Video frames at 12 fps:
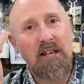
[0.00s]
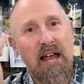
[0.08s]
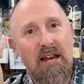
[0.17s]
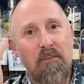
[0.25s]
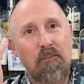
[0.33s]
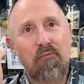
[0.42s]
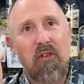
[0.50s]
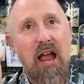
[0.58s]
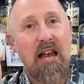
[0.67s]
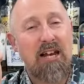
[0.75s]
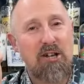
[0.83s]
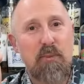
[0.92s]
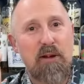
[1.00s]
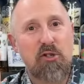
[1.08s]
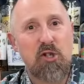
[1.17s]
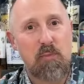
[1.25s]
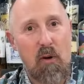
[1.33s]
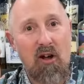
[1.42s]
getting a little bit of
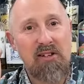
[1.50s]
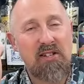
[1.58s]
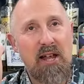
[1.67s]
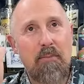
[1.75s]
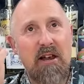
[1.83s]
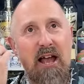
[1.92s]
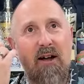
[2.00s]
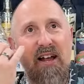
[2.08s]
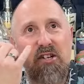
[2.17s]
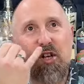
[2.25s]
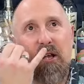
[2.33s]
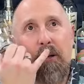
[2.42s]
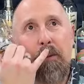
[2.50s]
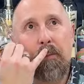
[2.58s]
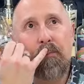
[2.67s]
spice coming out actually.